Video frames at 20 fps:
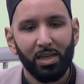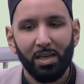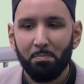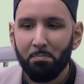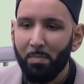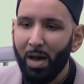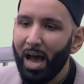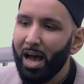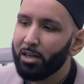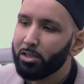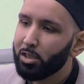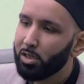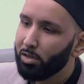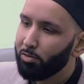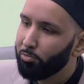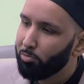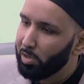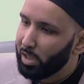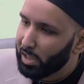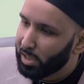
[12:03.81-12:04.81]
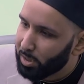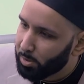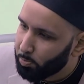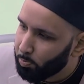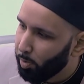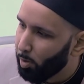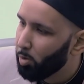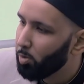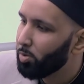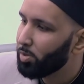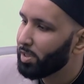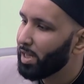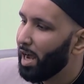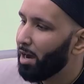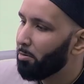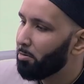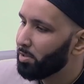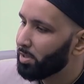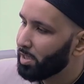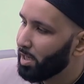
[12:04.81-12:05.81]
Imagine if we exposed
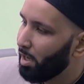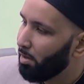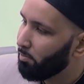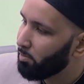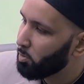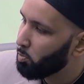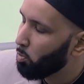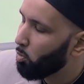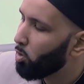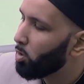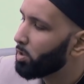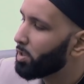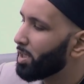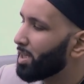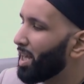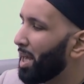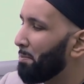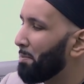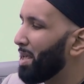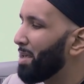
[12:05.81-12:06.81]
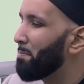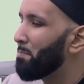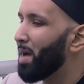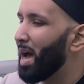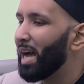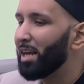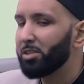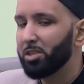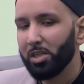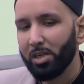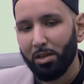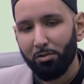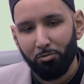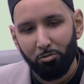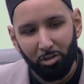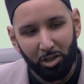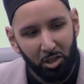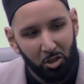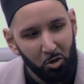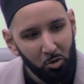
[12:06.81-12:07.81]
ourselves more to them. Imagine if
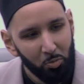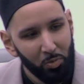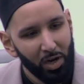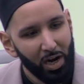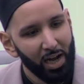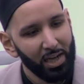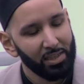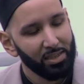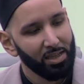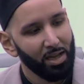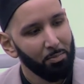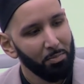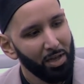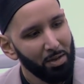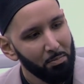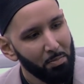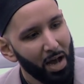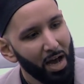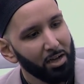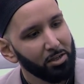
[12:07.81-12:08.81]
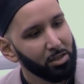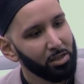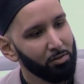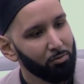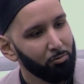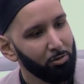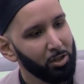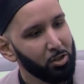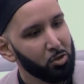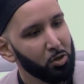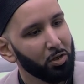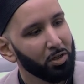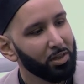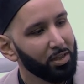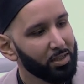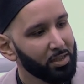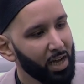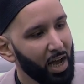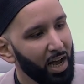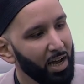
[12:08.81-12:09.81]
we humanized them. Imagine if we took
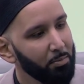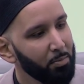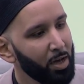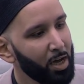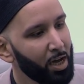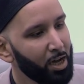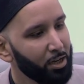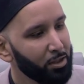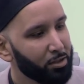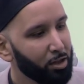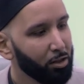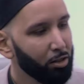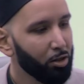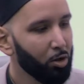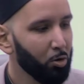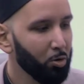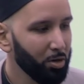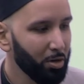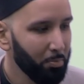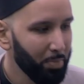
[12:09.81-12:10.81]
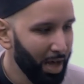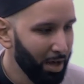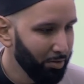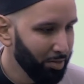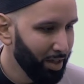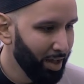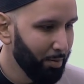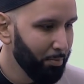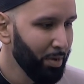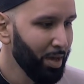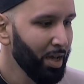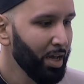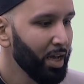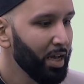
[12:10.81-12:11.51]
the time to learn about them.